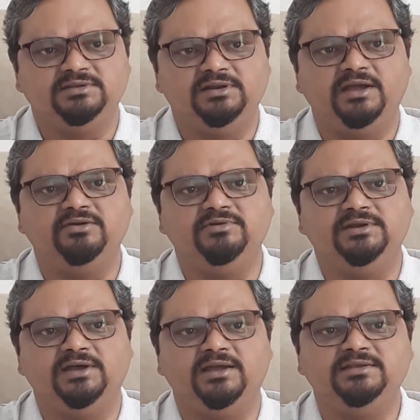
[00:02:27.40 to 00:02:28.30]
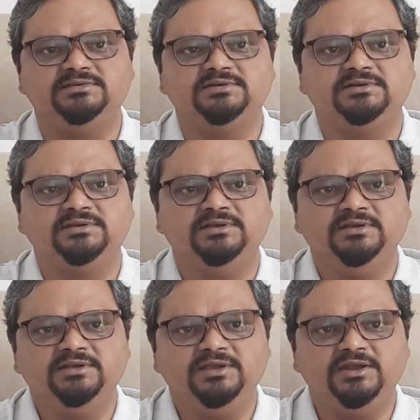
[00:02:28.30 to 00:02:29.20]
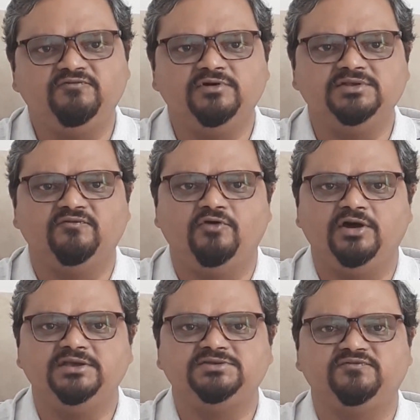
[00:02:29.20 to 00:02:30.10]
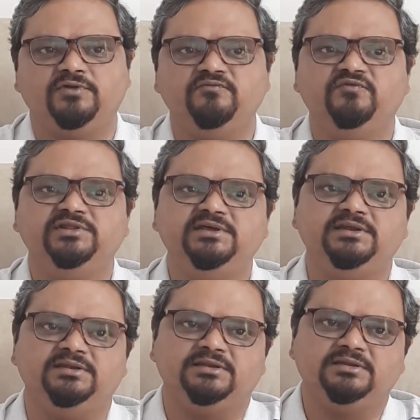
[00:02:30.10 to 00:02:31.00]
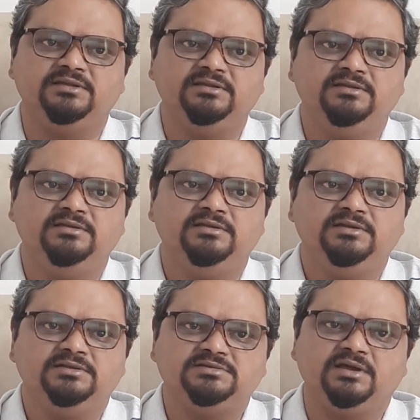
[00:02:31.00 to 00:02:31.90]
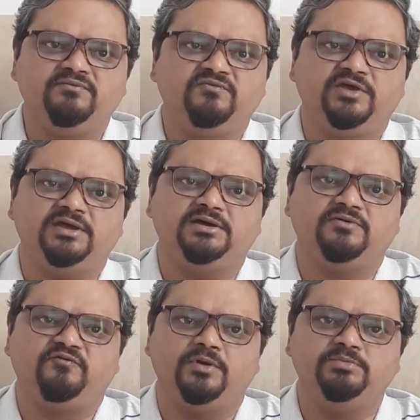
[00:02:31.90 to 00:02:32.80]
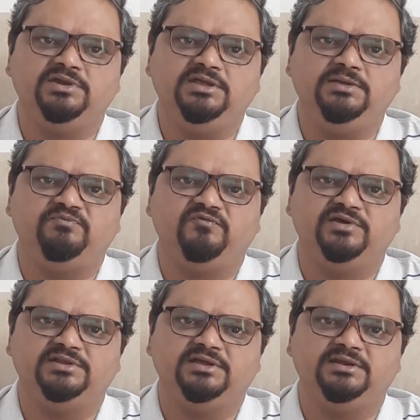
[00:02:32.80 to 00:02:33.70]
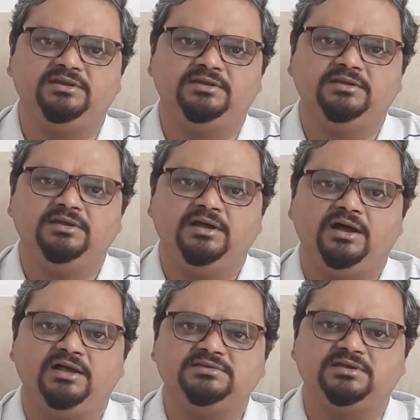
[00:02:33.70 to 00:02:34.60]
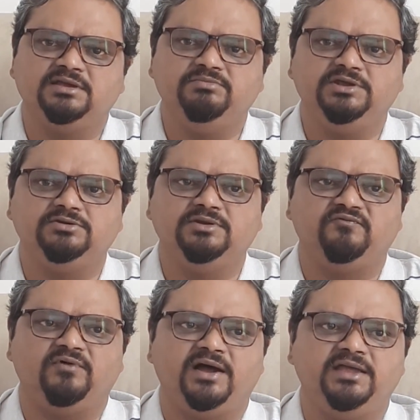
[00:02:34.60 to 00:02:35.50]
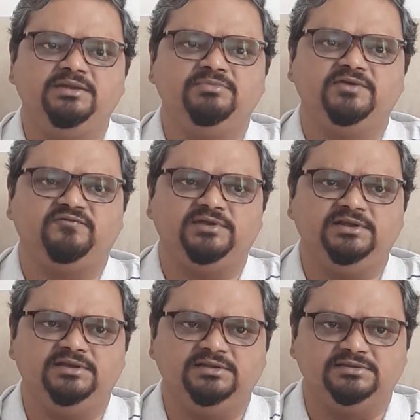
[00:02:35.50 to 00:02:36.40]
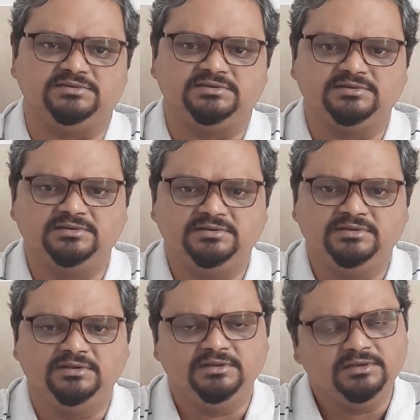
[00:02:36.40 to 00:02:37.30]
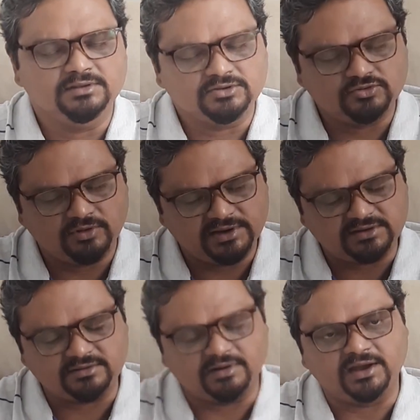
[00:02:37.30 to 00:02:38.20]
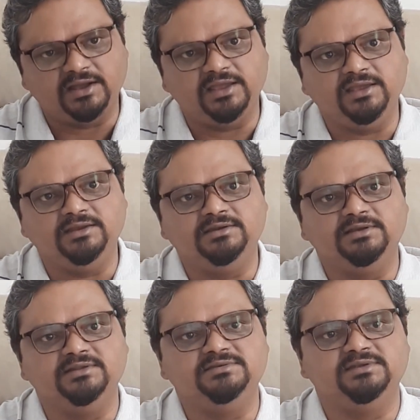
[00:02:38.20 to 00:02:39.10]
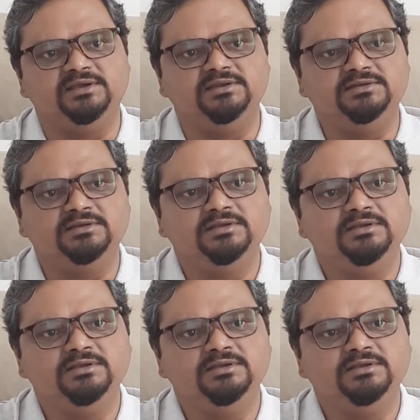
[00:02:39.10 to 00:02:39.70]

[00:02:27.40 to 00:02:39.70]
till I realized it was a voice from within, somewhere from deep within, asking me to define my feelings. So I tried and said,